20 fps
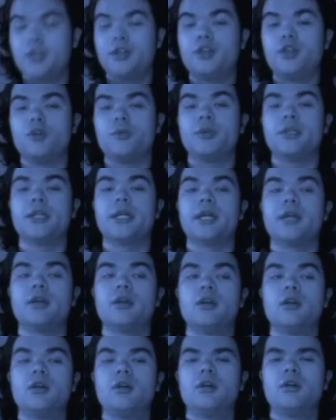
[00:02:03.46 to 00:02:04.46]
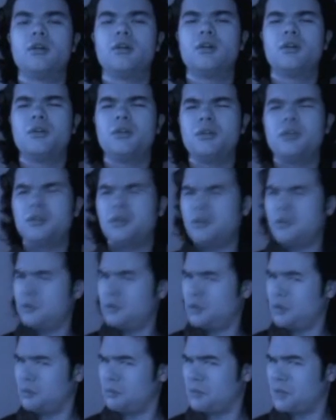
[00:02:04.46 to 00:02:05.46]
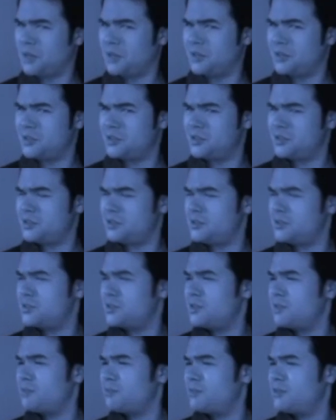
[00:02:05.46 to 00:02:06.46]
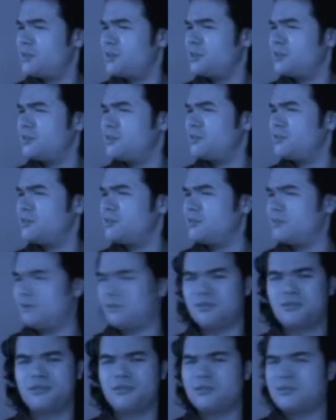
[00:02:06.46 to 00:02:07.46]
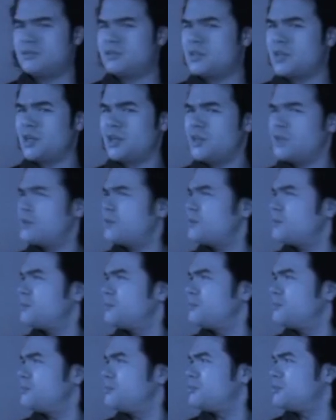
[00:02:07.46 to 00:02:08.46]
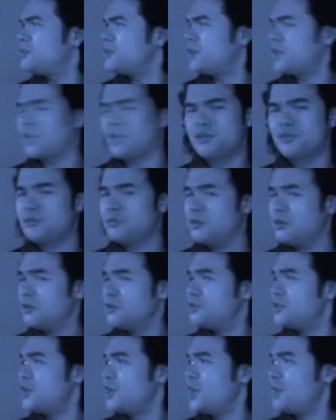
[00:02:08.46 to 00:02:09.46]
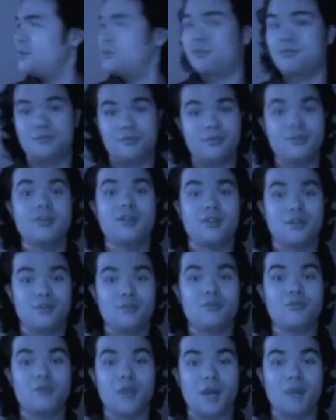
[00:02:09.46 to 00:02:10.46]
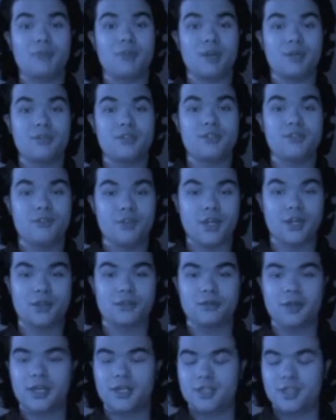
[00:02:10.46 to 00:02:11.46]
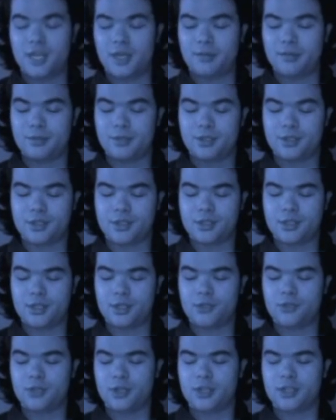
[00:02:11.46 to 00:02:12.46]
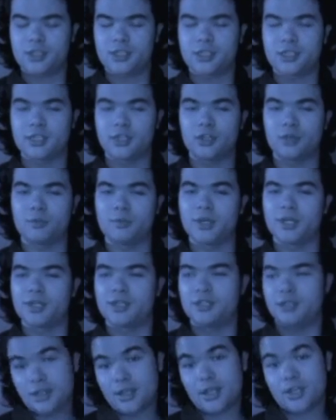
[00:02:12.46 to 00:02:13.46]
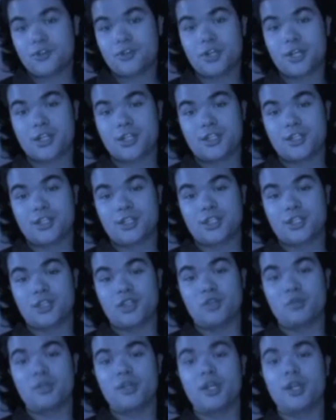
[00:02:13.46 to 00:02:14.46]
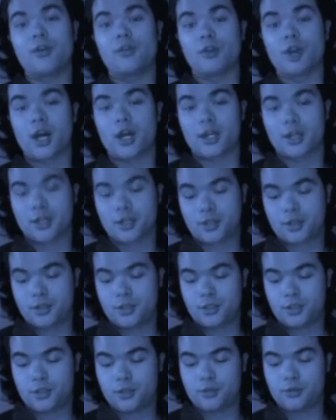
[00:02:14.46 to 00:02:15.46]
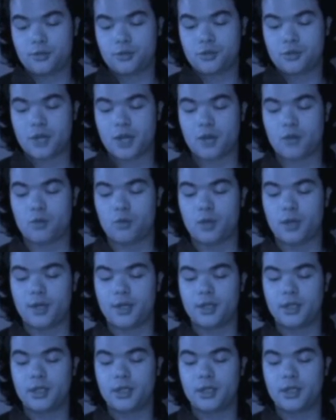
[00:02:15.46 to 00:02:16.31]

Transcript: You'll be like, am I listening to something? Did I get the wrong tape? I promise you got the right tape. It's just the introduction's a little bit erotic to track 1,